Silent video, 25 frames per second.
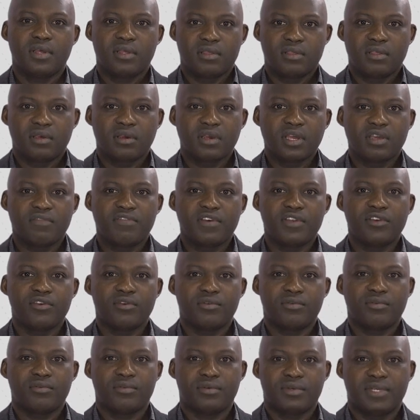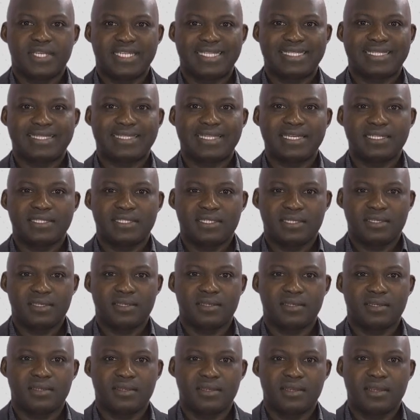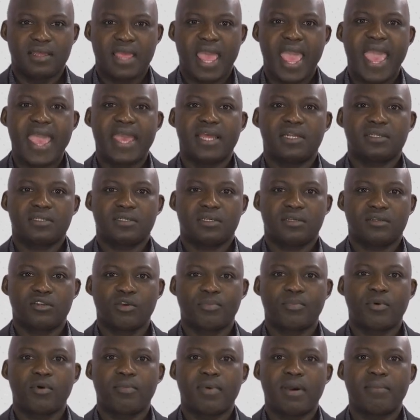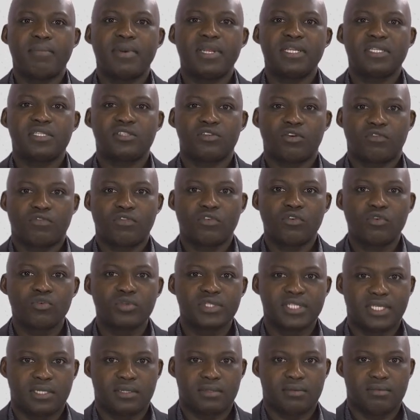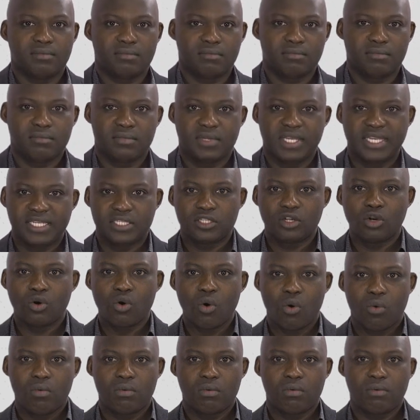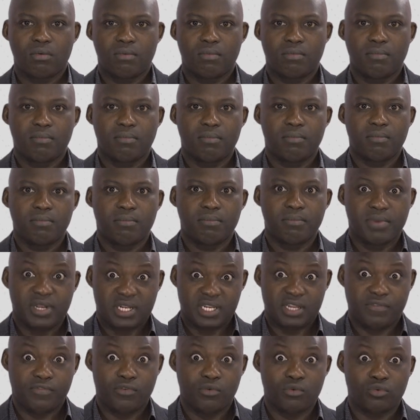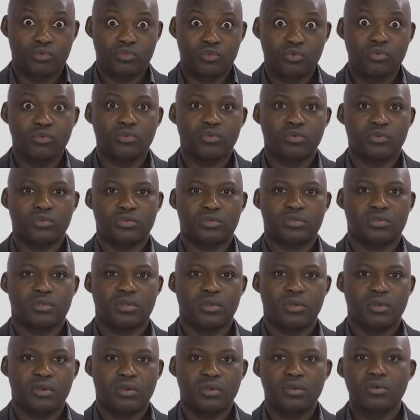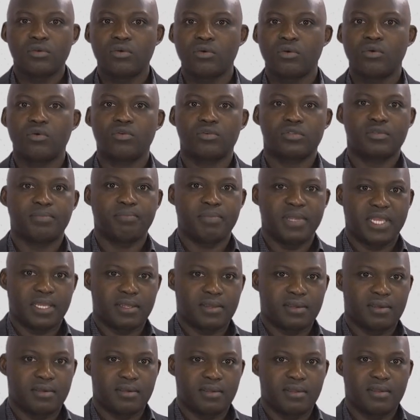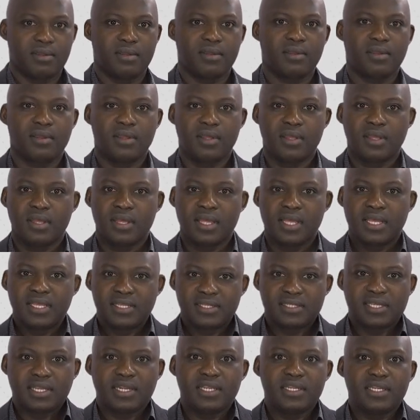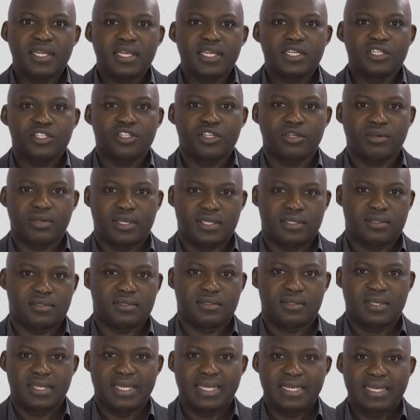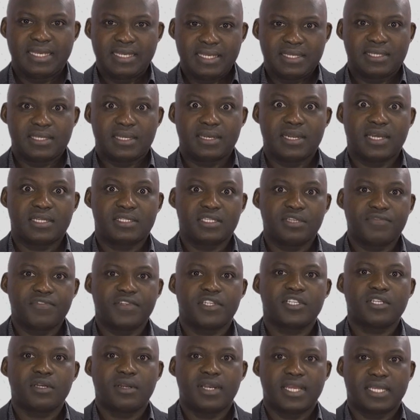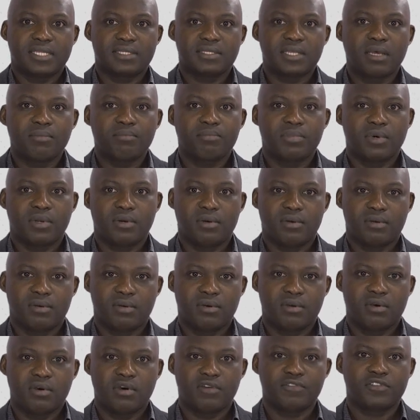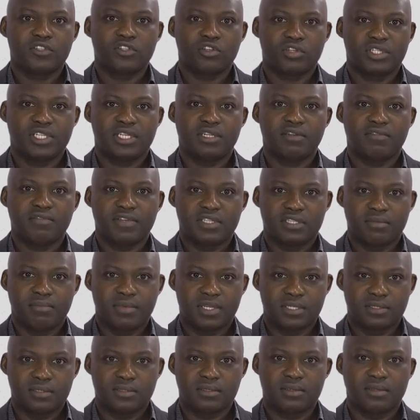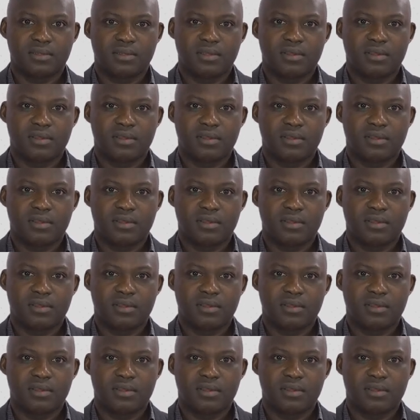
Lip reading: the revenue is steady and the probability of losing is low. But if you do lose, you lose big. Selling insurance is an artificial example of such investments.